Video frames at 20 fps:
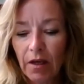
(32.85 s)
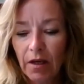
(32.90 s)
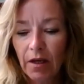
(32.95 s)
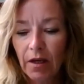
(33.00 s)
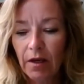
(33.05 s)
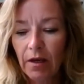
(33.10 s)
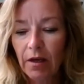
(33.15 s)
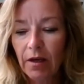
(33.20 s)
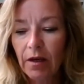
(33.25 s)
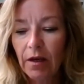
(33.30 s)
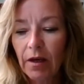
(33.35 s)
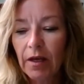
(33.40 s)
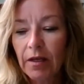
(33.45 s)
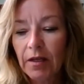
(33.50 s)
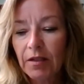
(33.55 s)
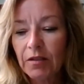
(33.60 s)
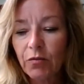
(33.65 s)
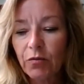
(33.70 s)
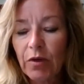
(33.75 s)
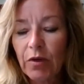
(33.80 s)

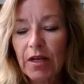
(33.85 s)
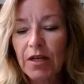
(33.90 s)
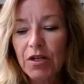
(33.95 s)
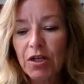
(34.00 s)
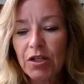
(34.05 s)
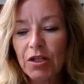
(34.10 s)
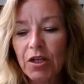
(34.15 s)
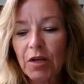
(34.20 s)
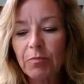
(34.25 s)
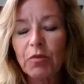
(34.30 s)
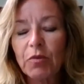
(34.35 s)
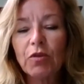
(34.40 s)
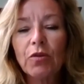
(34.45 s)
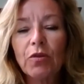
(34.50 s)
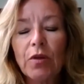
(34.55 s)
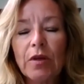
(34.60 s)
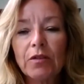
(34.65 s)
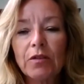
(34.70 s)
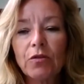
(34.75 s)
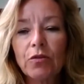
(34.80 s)
its relationship to
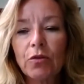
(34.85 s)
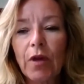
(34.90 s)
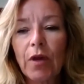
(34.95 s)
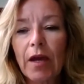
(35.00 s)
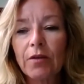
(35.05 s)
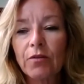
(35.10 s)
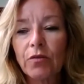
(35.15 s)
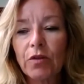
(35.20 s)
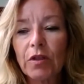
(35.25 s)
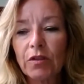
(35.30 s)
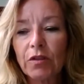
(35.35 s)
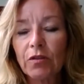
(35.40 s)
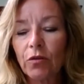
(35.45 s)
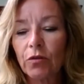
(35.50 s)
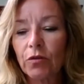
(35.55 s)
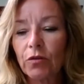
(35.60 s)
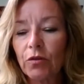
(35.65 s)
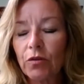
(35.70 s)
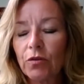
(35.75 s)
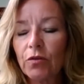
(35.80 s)
these two countries
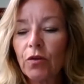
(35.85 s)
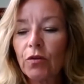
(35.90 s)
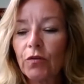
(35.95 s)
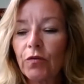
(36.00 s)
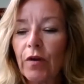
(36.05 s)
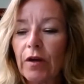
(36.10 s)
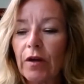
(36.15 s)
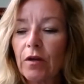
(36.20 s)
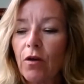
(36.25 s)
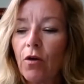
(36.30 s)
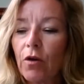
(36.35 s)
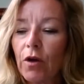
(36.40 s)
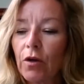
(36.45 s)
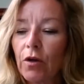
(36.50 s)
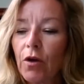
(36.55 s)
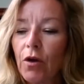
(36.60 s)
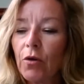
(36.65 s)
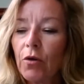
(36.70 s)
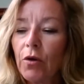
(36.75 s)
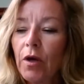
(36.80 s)
not very long
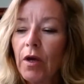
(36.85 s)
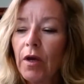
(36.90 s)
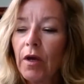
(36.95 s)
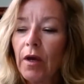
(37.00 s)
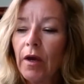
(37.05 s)
ago.